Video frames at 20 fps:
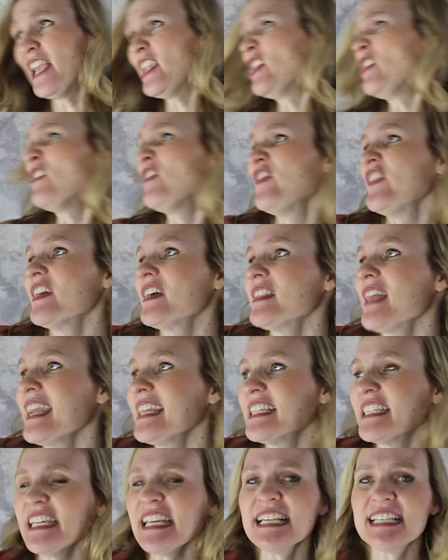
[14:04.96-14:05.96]
you feel like
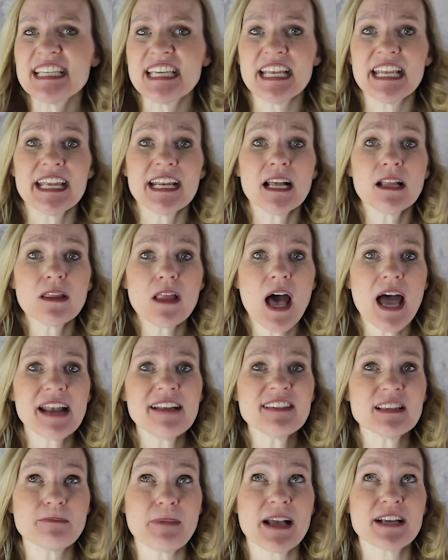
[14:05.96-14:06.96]
she's getting a lot of
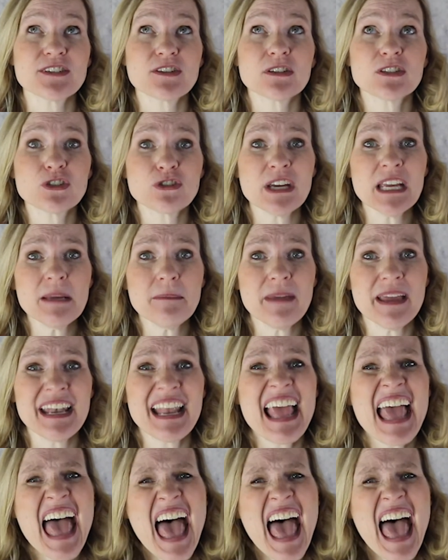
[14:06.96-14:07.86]
special treatment,